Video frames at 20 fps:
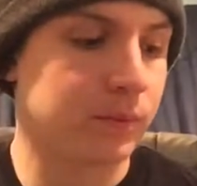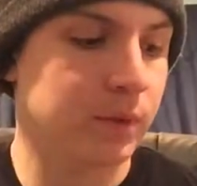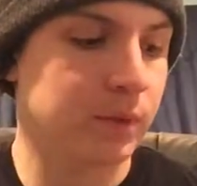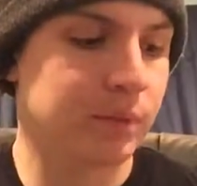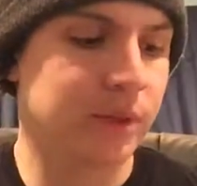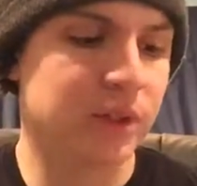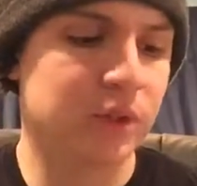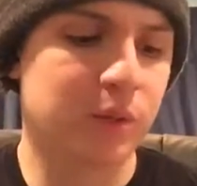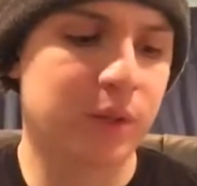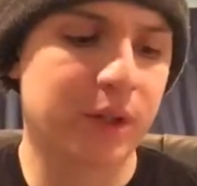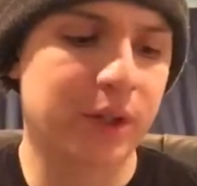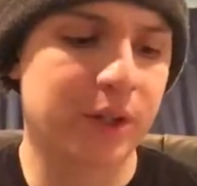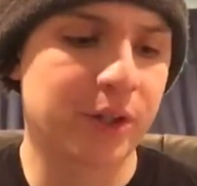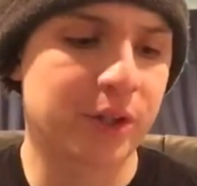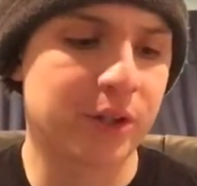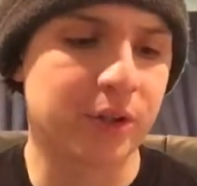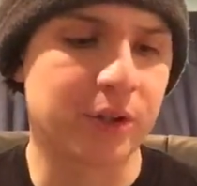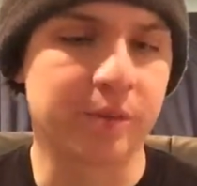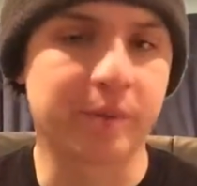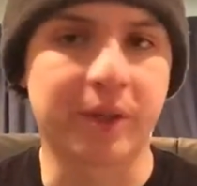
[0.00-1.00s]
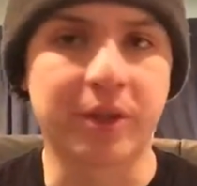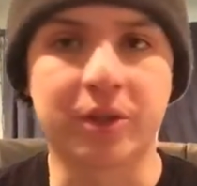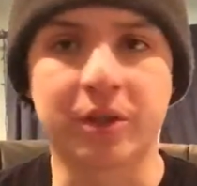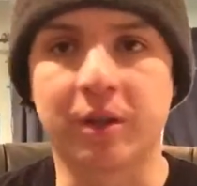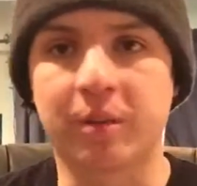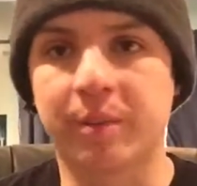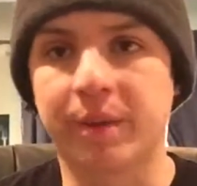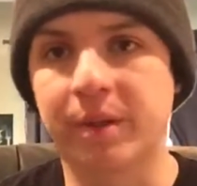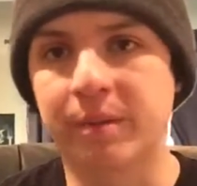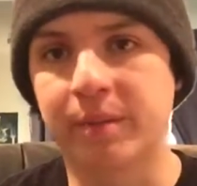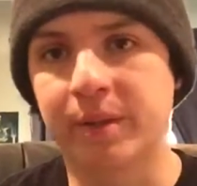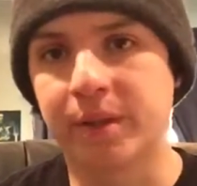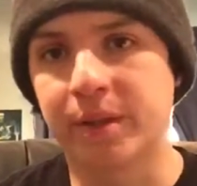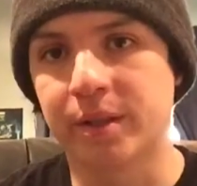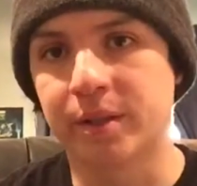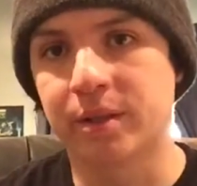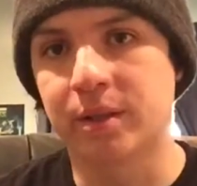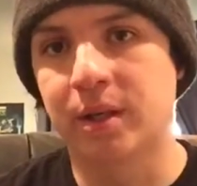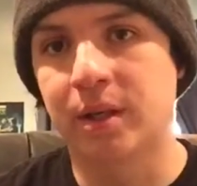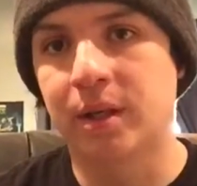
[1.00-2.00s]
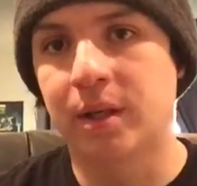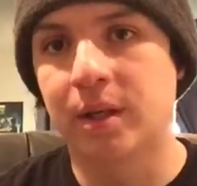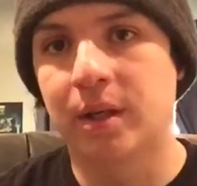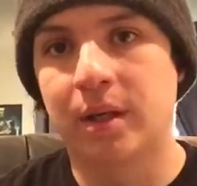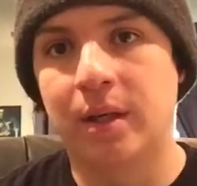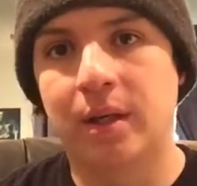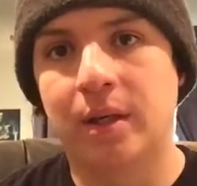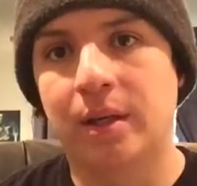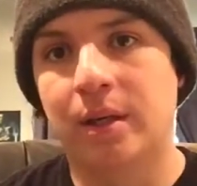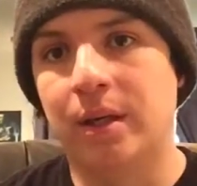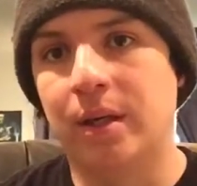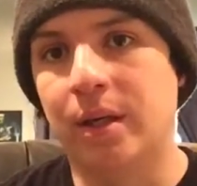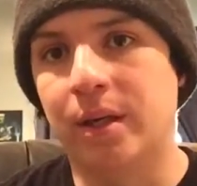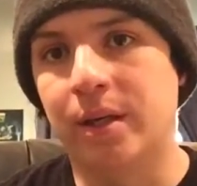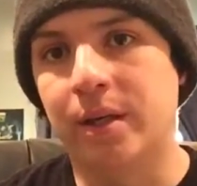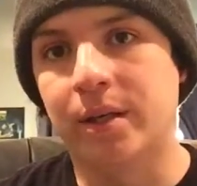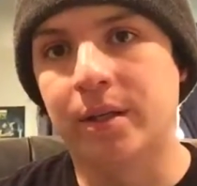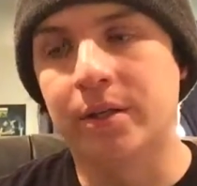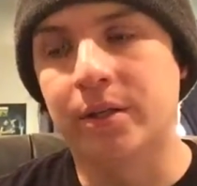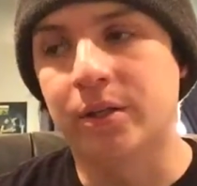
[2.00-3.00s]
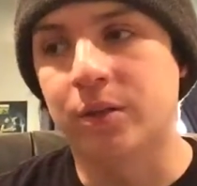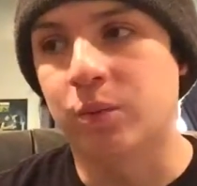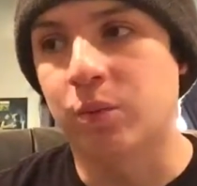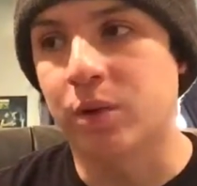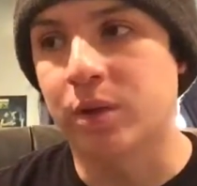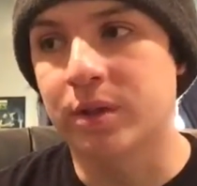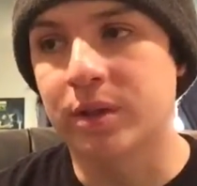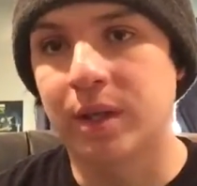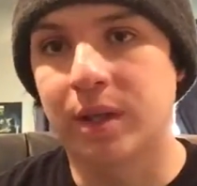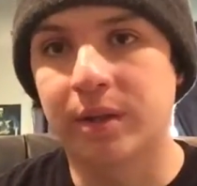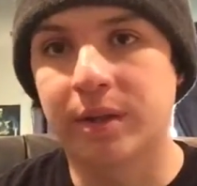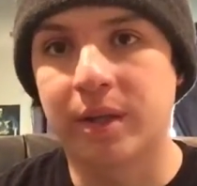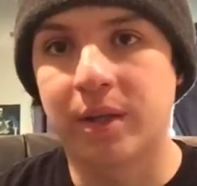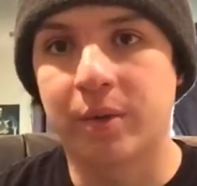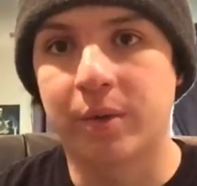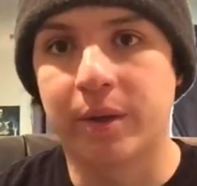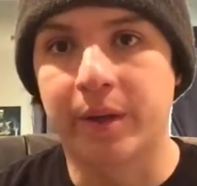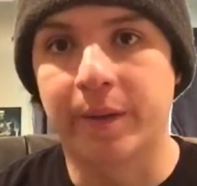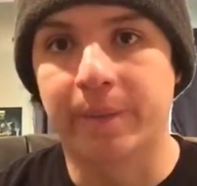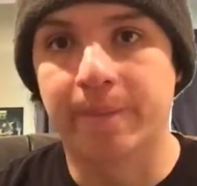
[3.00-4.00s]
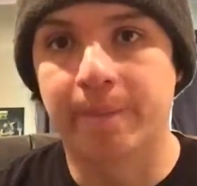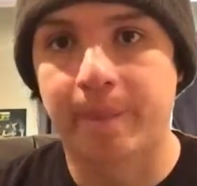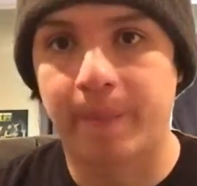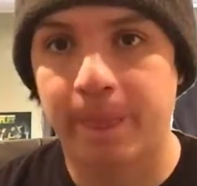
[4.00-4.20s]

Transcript: This one I just use my gel pen because it just works out that way.